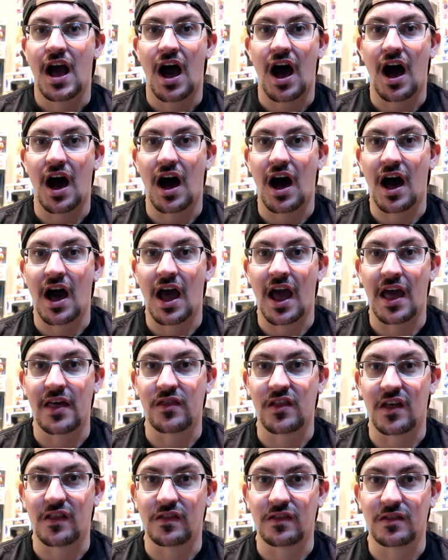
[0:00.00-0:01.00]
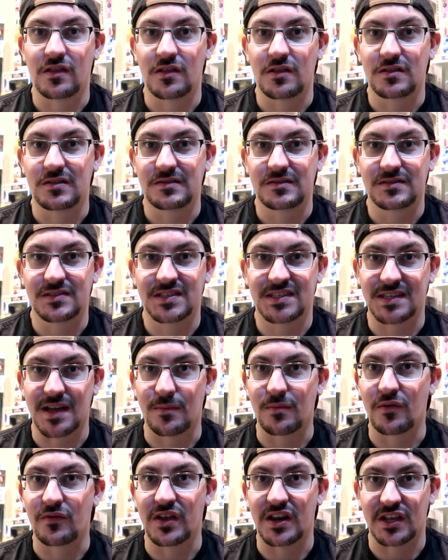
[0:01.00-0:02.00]
And then
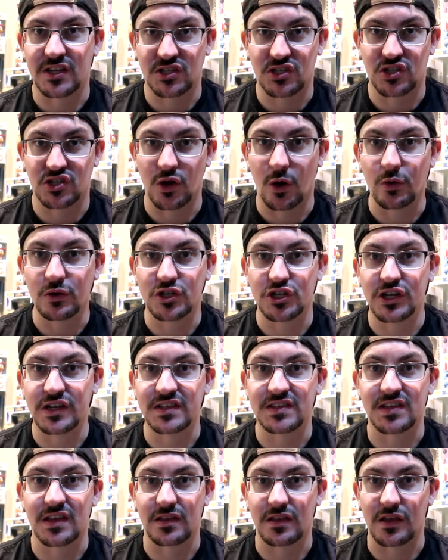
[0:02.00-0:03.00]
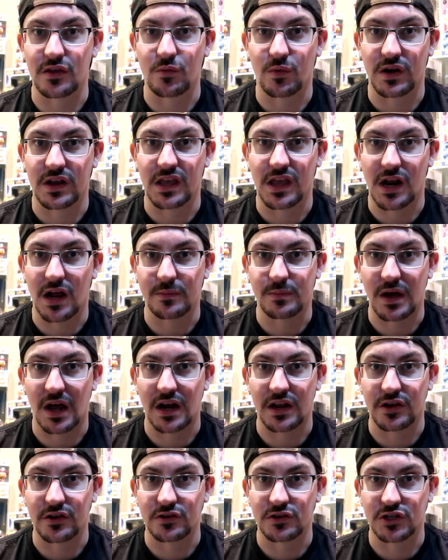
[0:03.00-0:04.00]
some of it is so cheesy that you want to get up
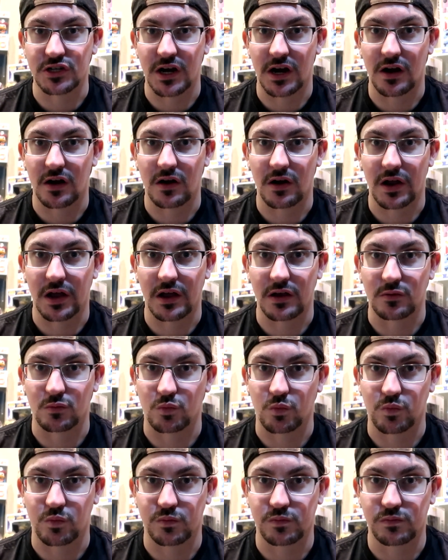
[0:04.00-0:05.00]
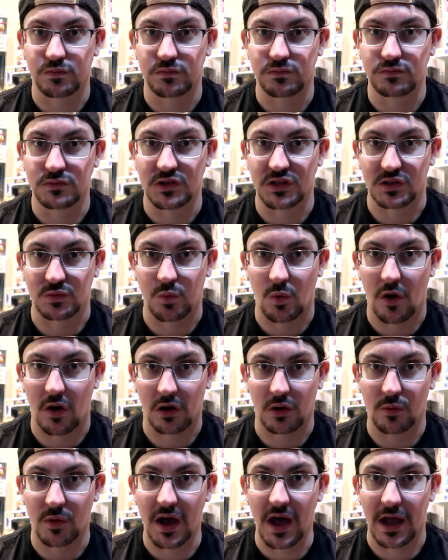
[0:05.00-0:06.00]
out of your chair and just
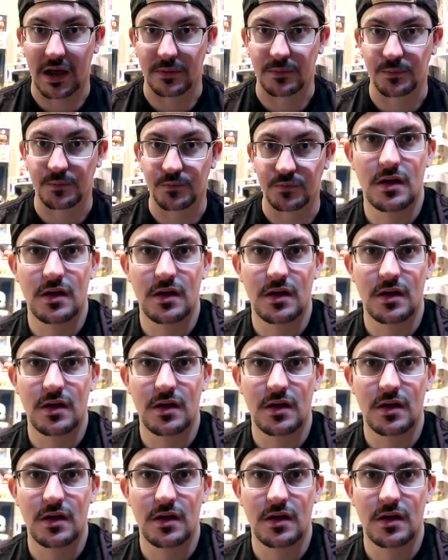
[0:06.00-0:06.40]
walk away.